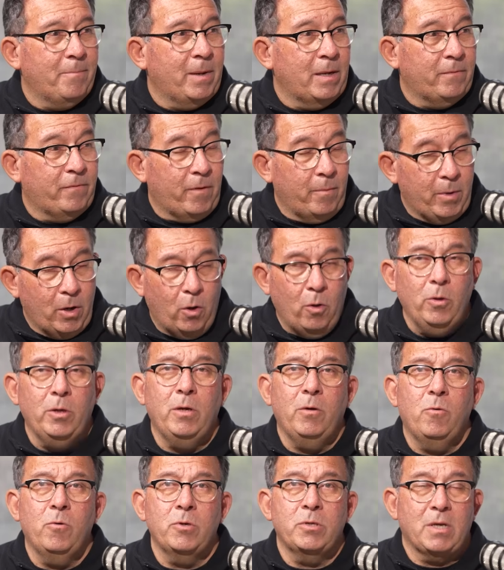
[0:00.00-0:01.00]
But from an
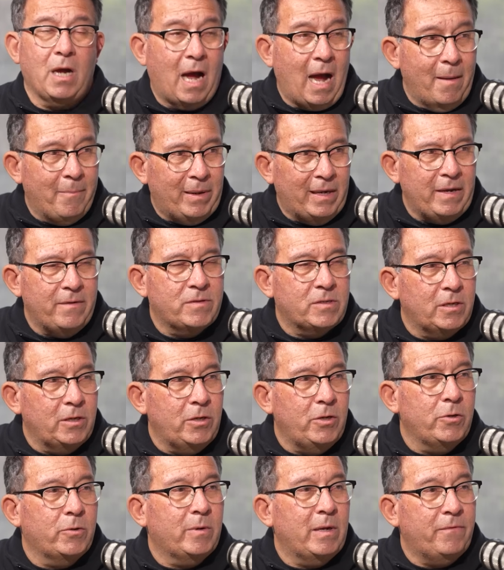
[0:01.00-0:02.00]
older horse, I believe
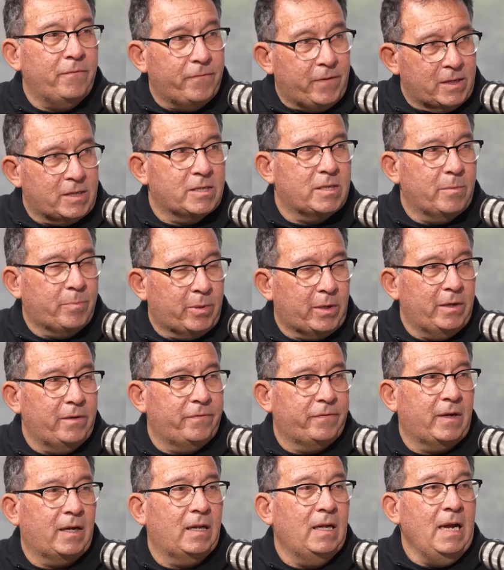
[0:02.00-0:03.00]
Salukwe fits the
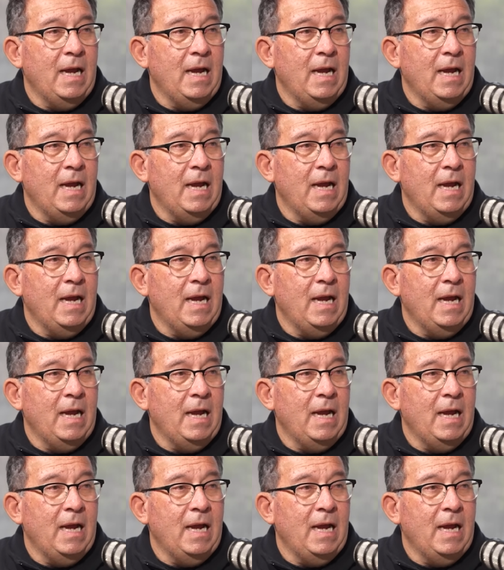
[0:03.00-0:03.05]
profile.